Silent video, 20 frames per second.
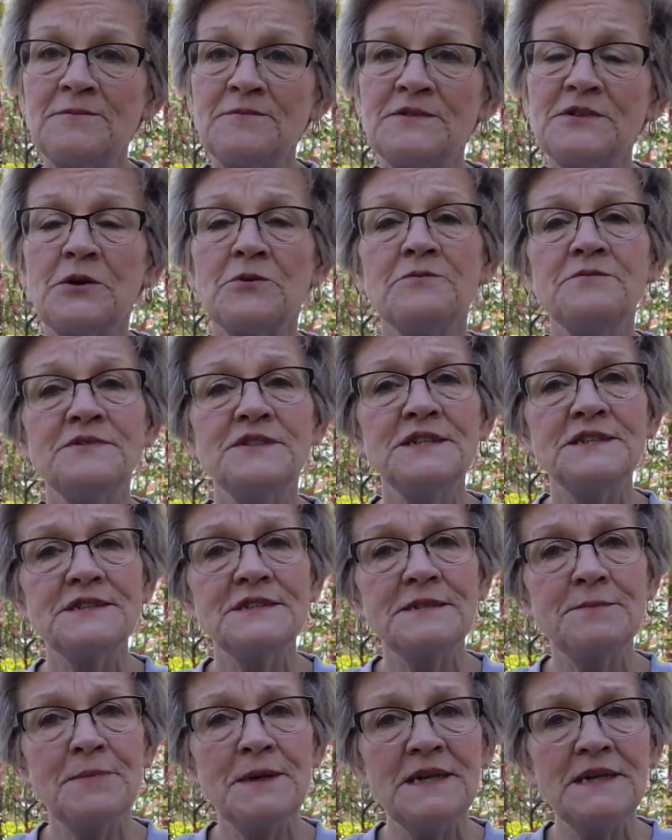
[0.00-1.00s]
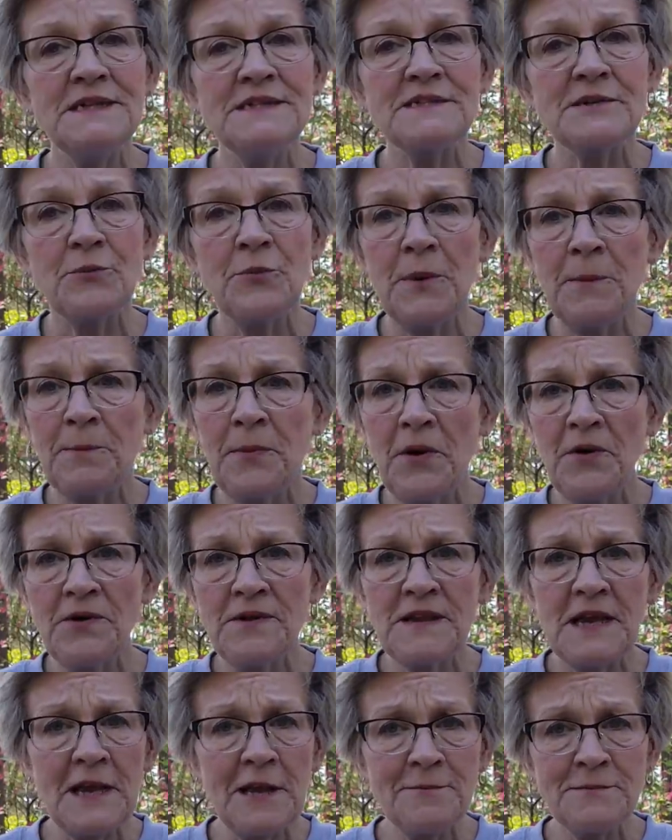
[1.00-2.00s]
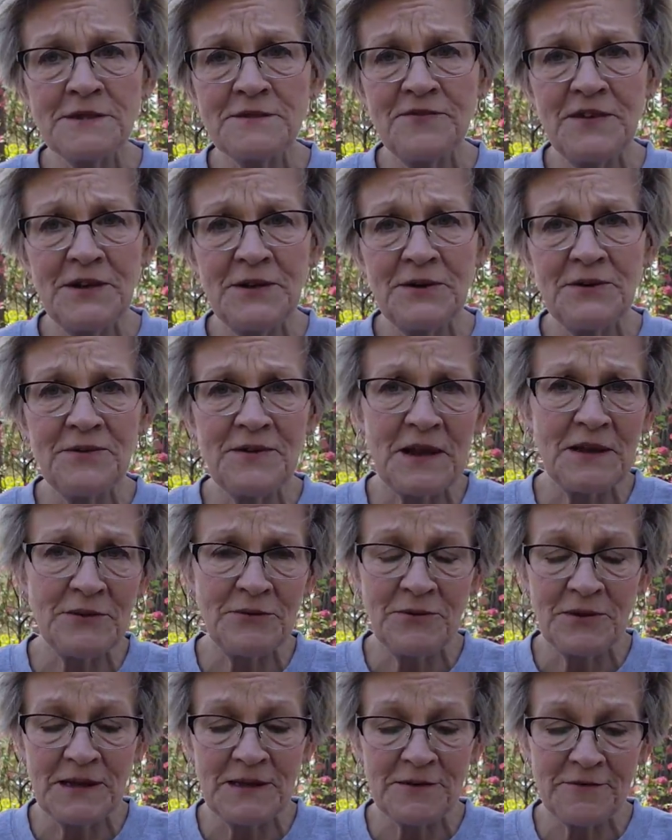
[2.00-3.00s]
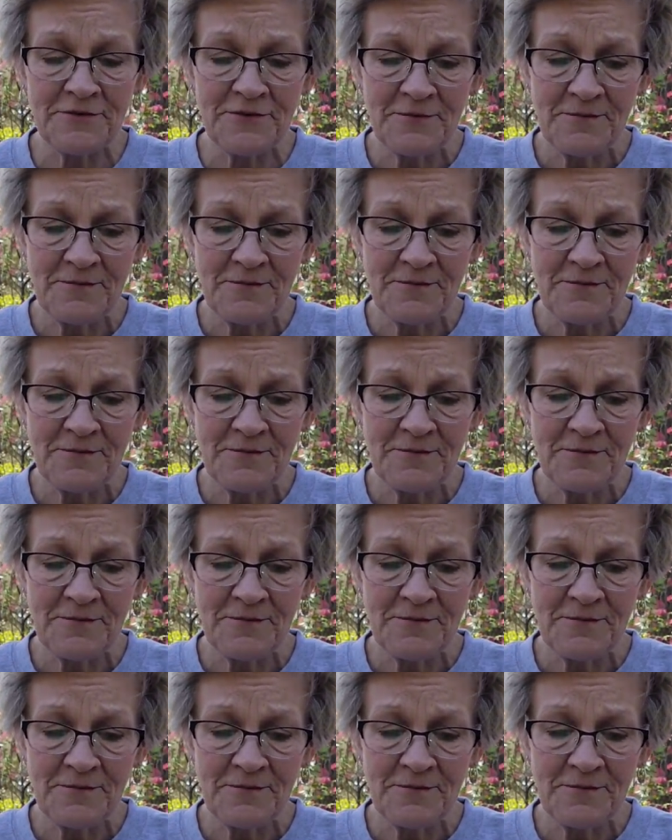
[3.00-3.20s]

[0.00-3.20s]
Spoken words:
So it just depends on what part of the hemisphere that you live.